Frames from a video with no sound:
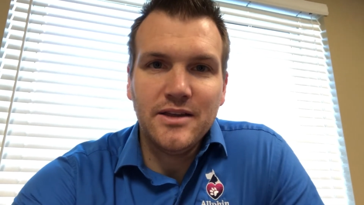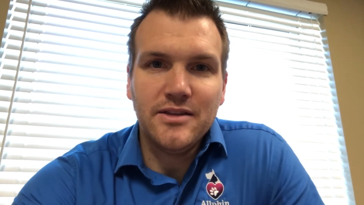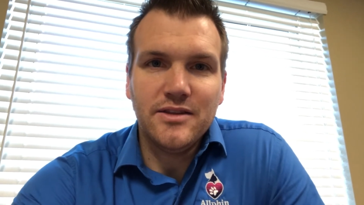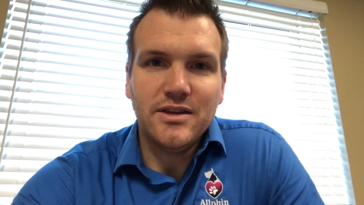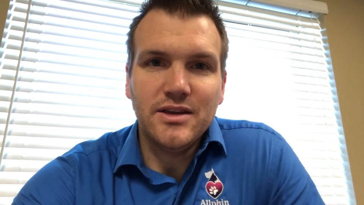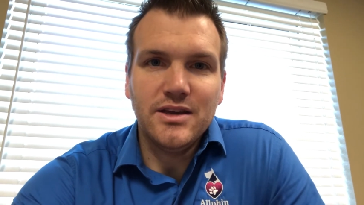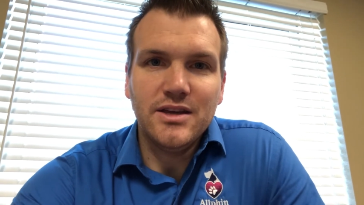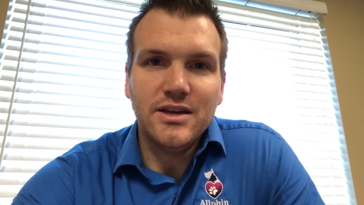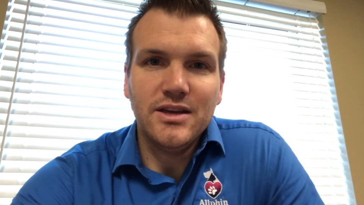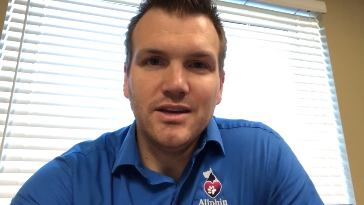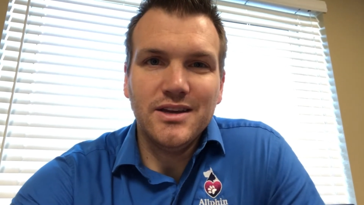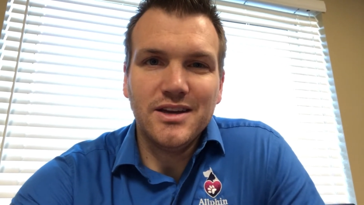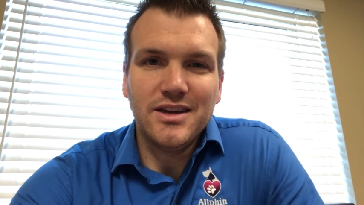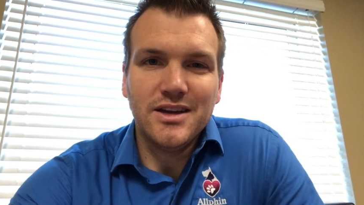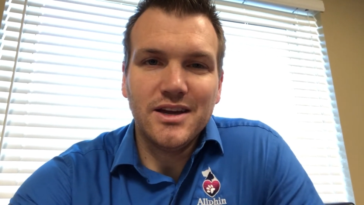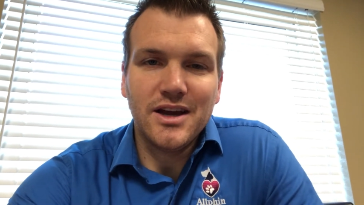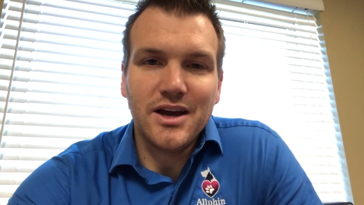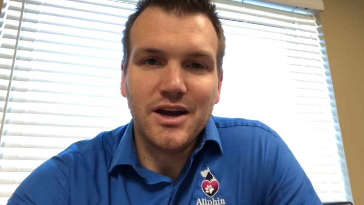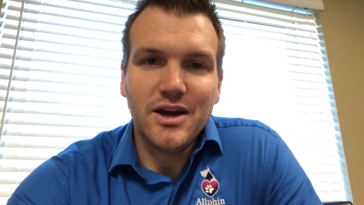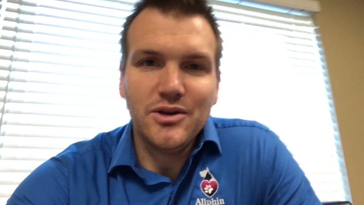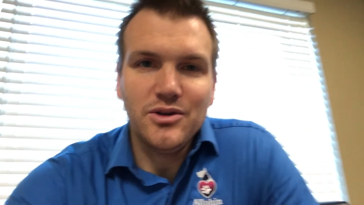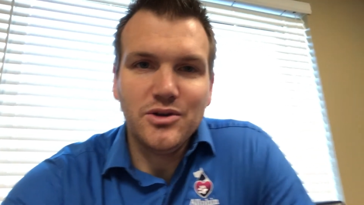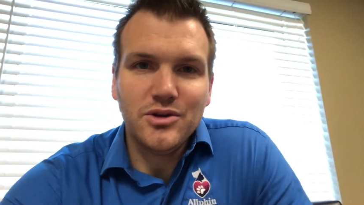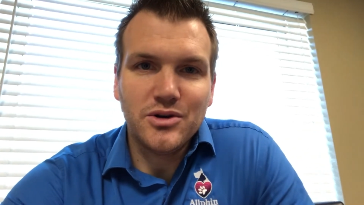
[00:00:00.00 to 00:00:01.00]
The
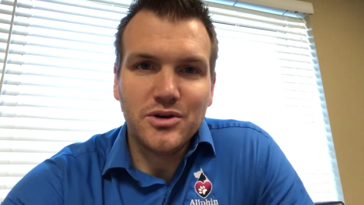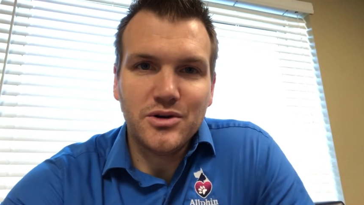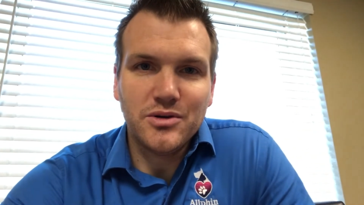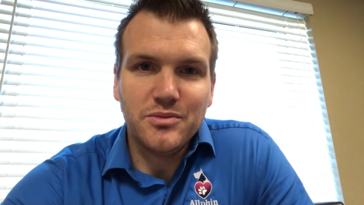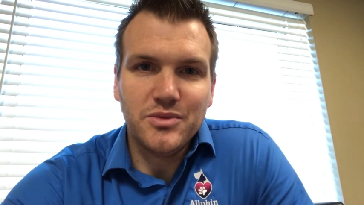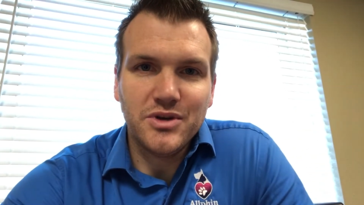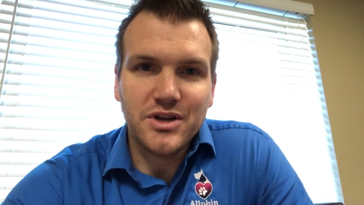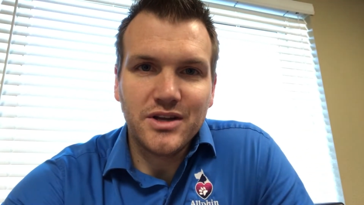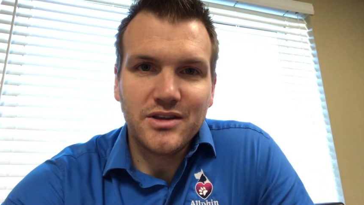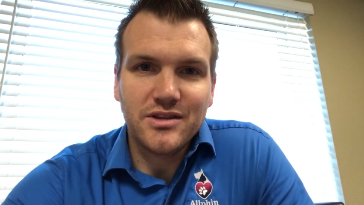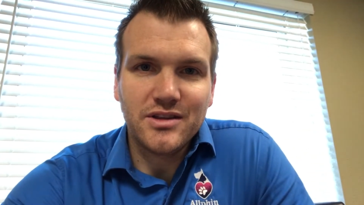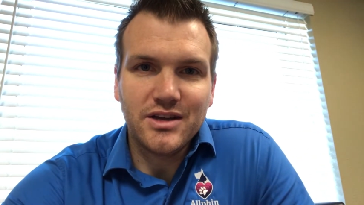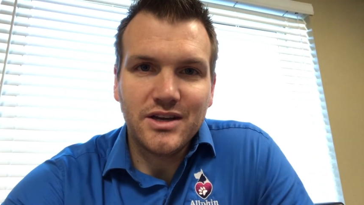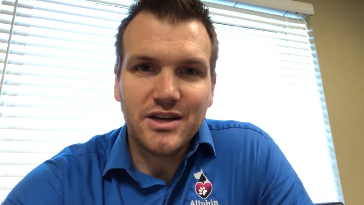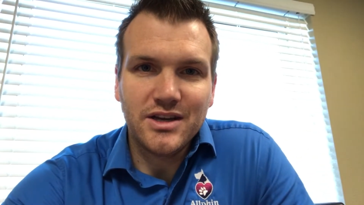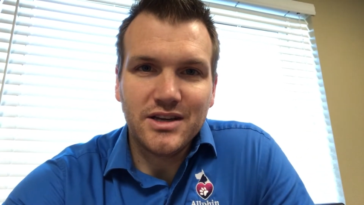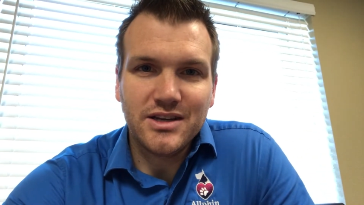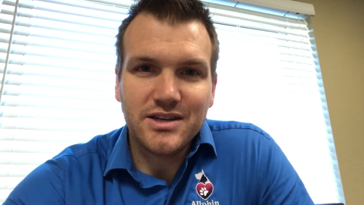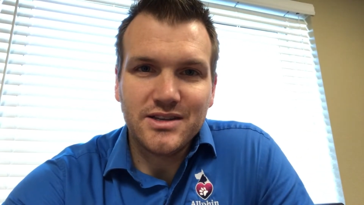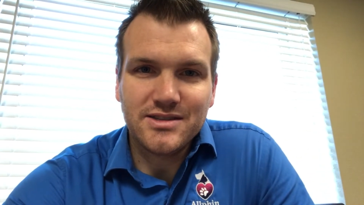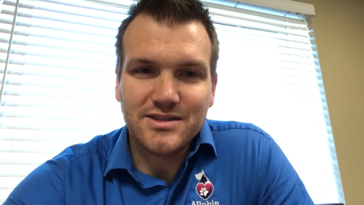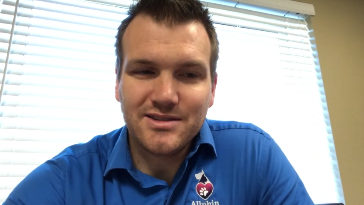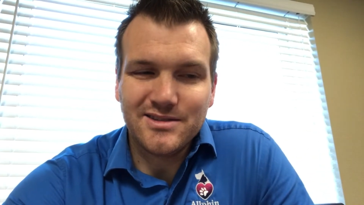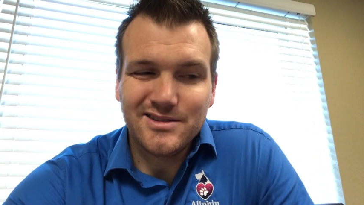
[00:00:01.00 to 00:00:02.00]
other big thing
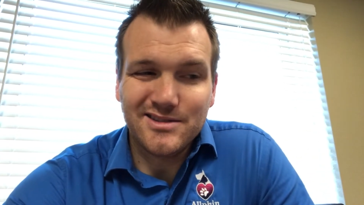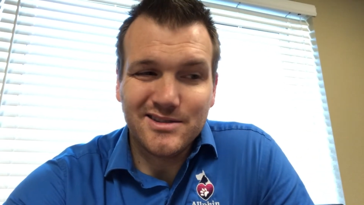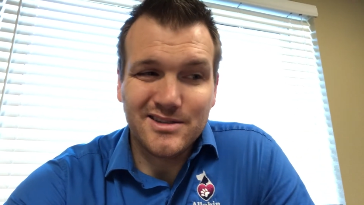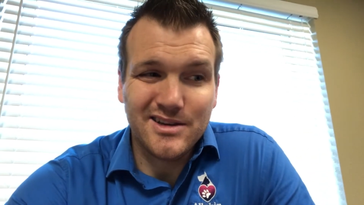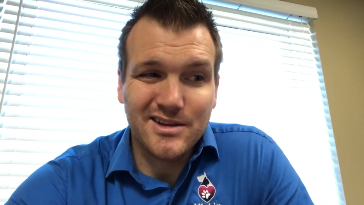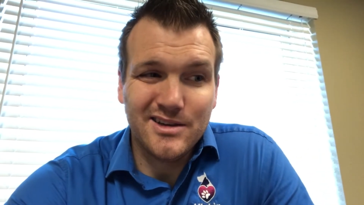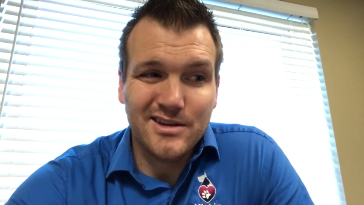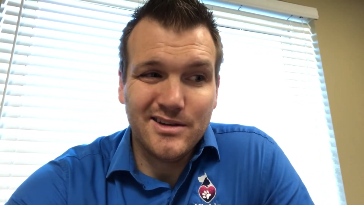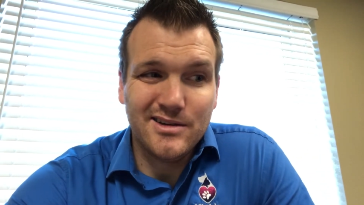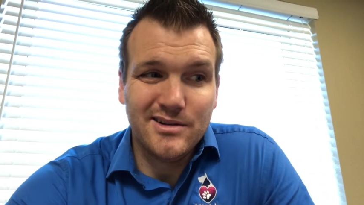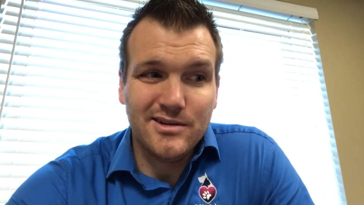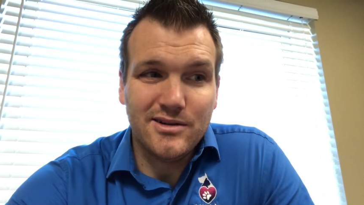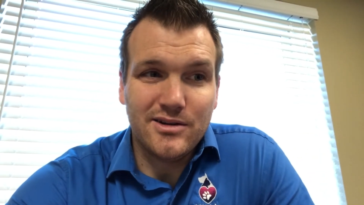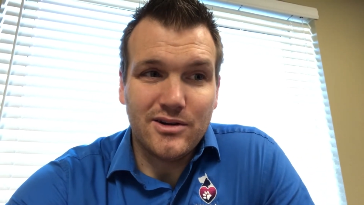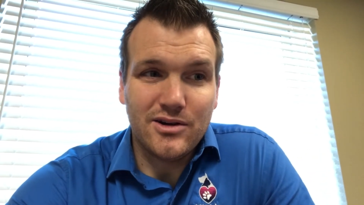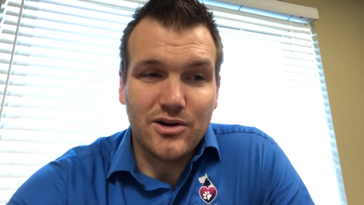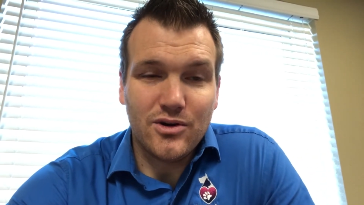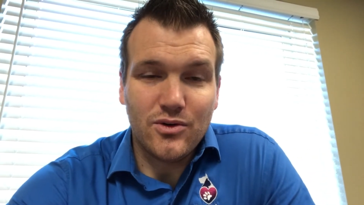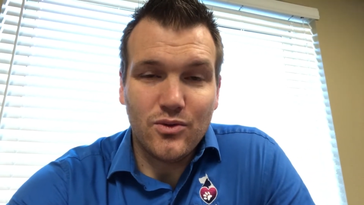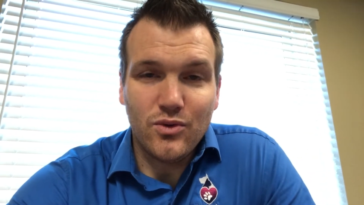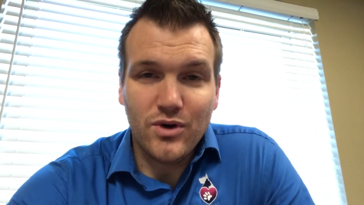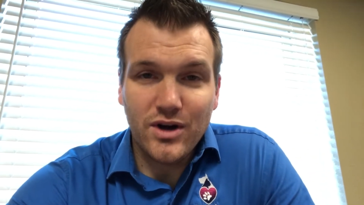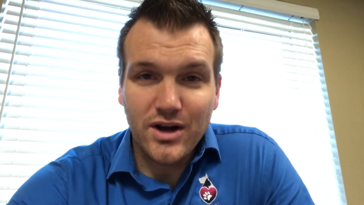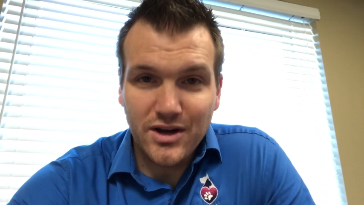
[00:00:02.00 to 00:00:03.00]
is
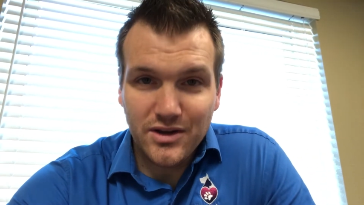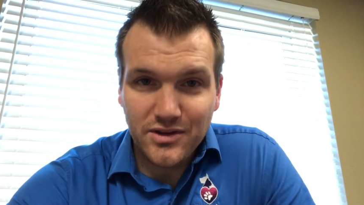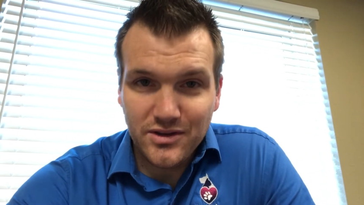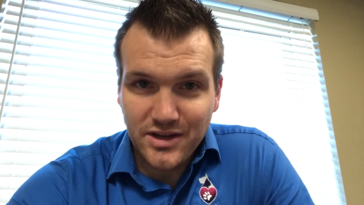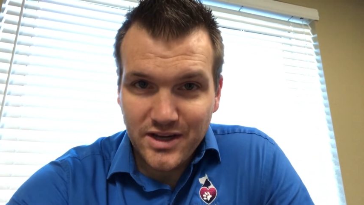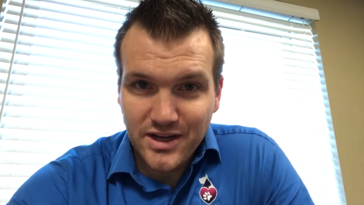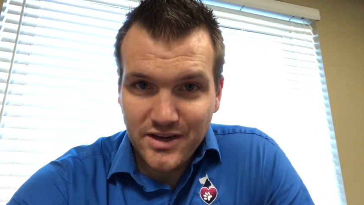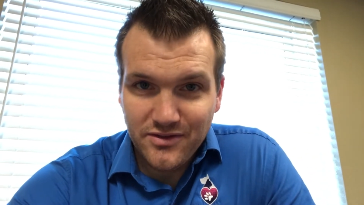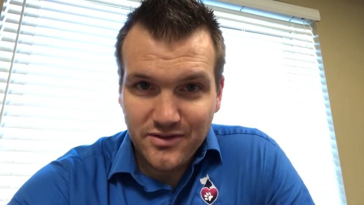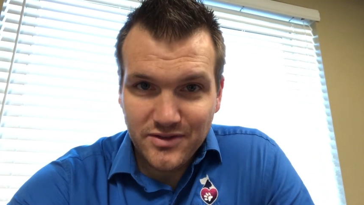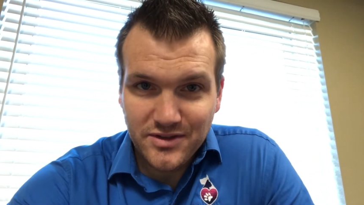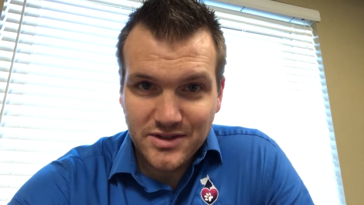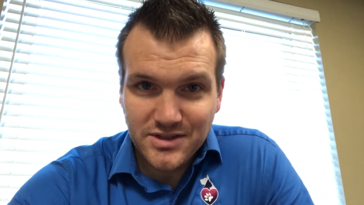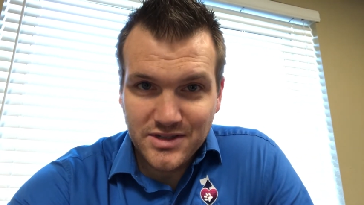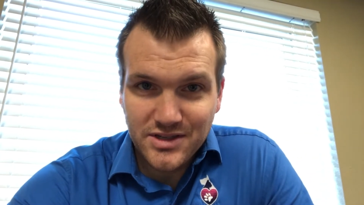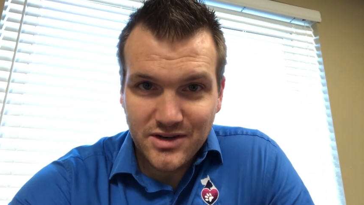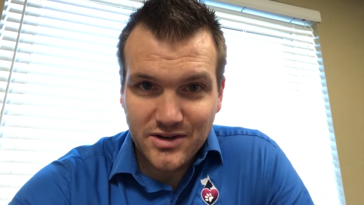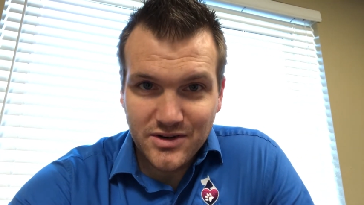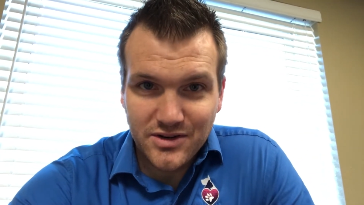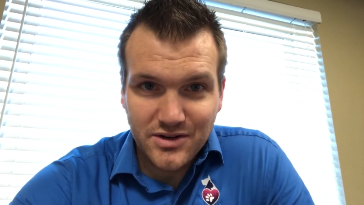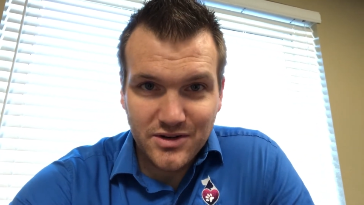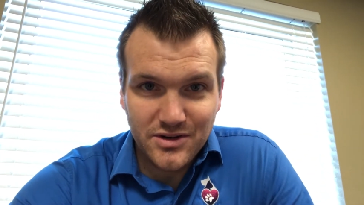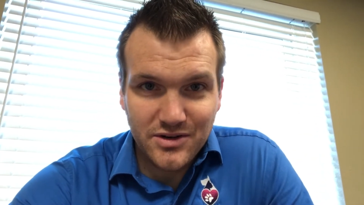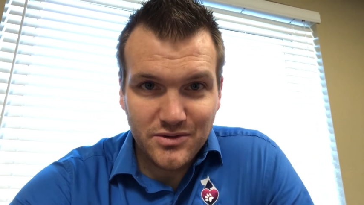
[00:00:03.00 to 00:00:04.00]
our wildlife in this
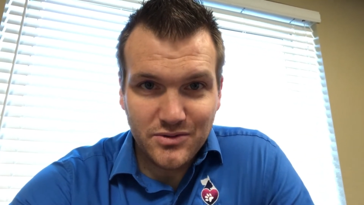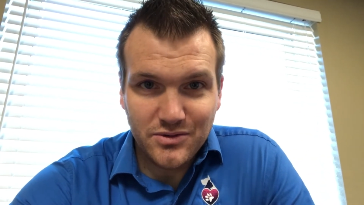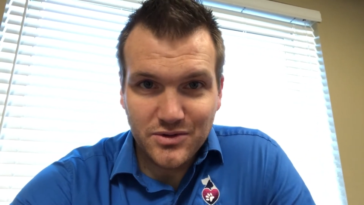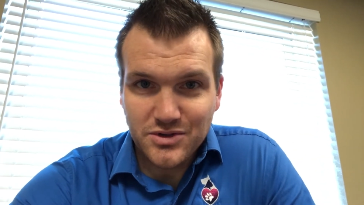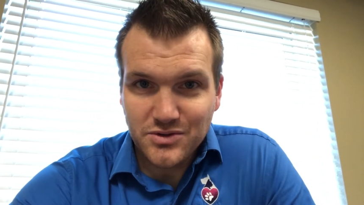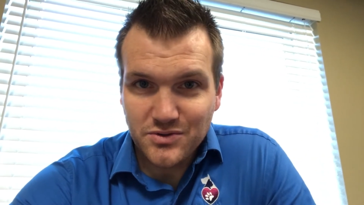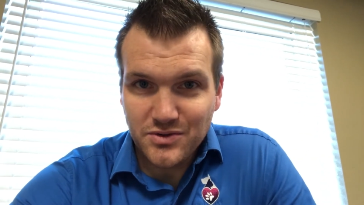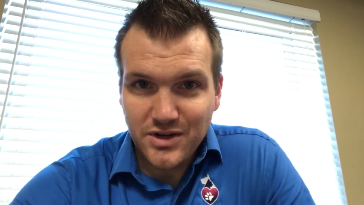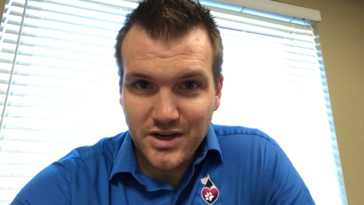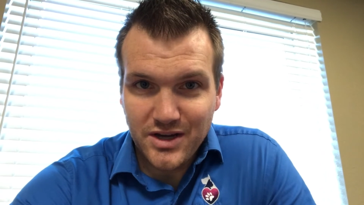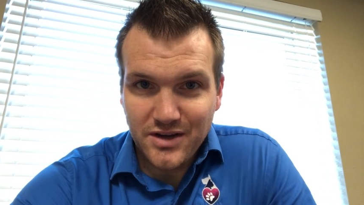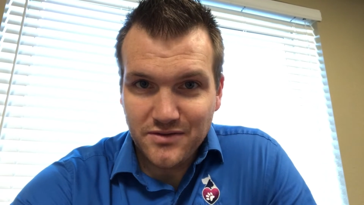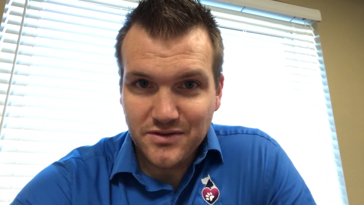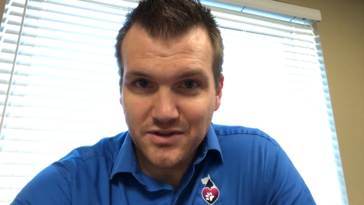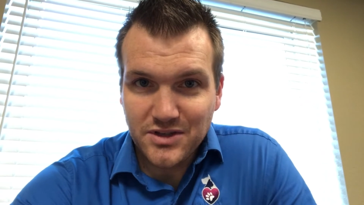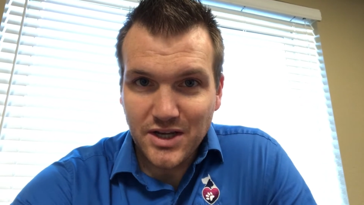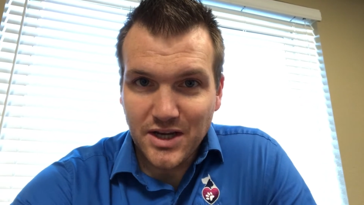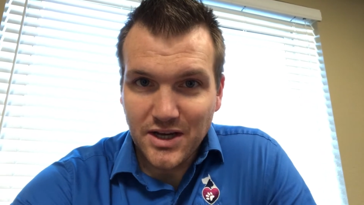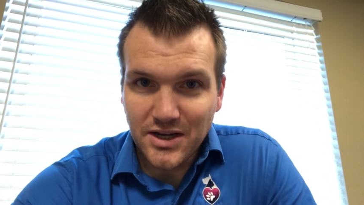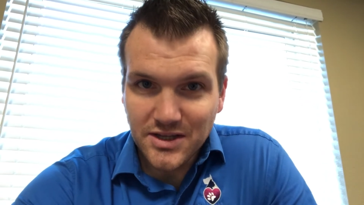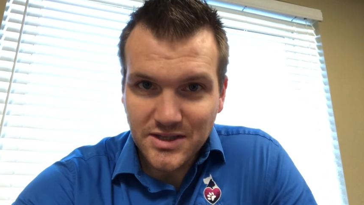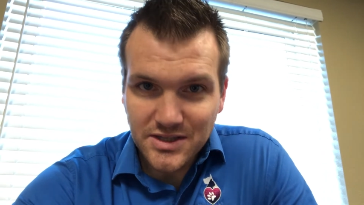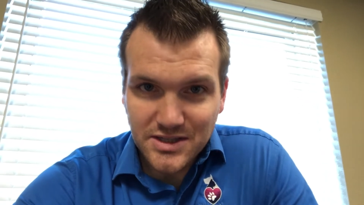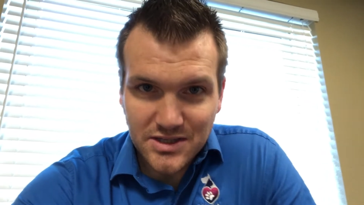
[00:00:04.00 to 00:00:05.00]
area, which we have
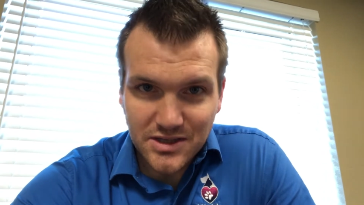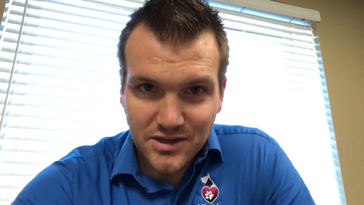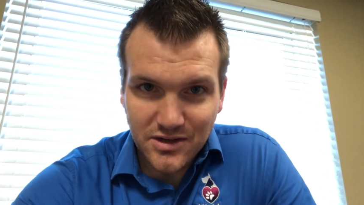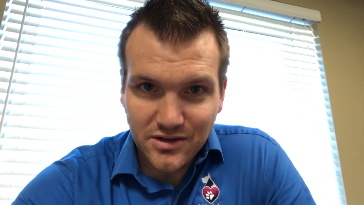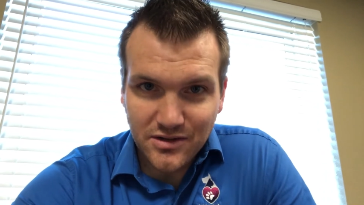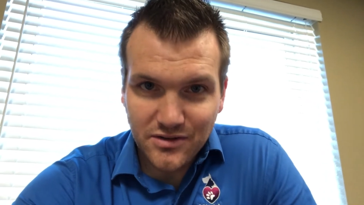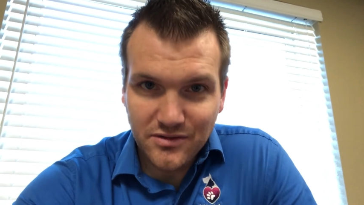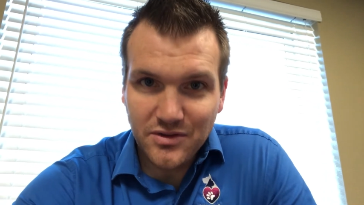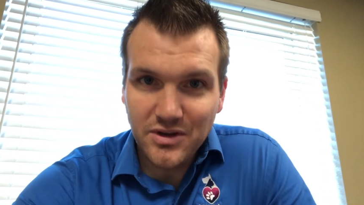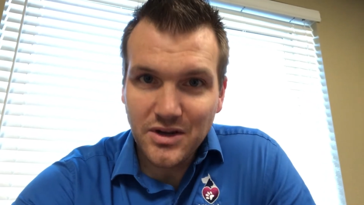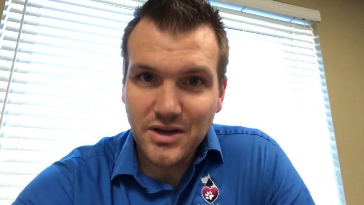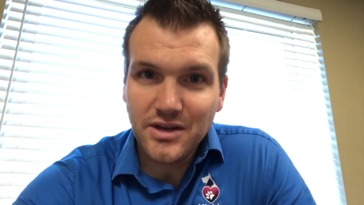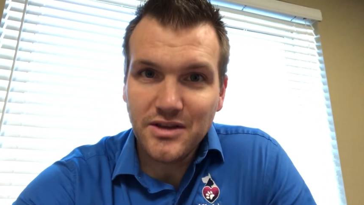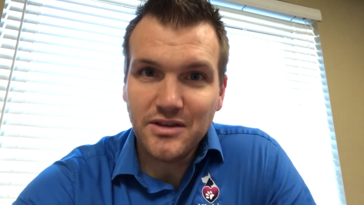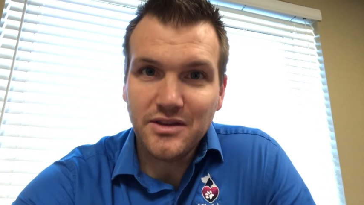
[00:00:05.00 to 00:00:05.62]
tons of,